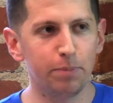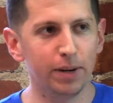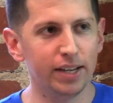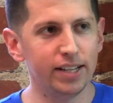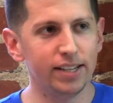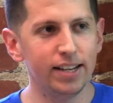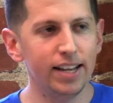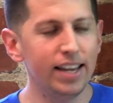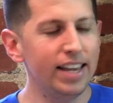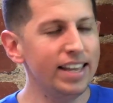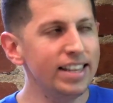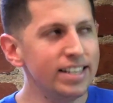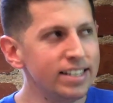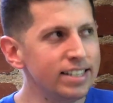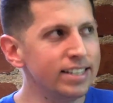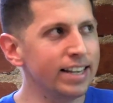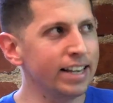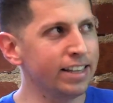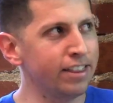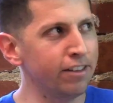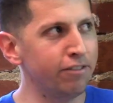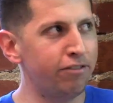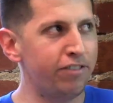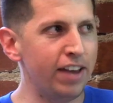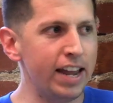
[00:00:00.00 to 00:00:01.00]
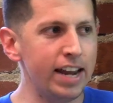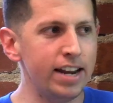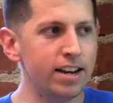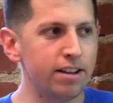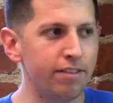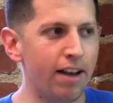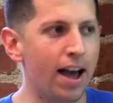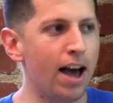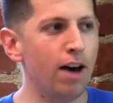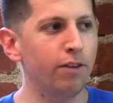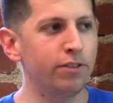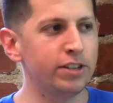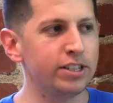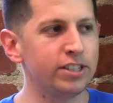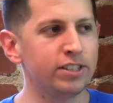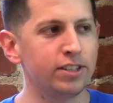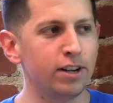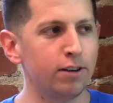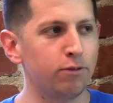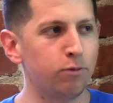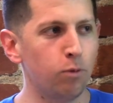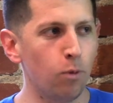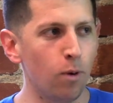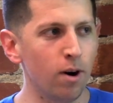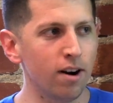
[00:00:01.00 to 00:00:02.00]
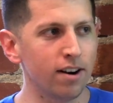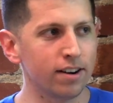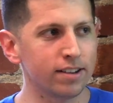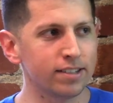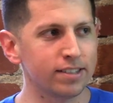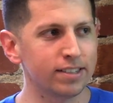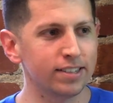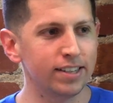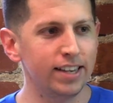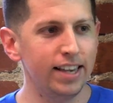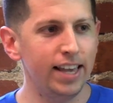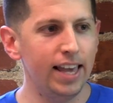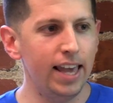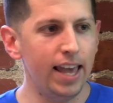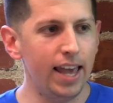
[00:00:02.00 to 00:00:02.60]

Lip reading: But this is like the vein of how this stuff works.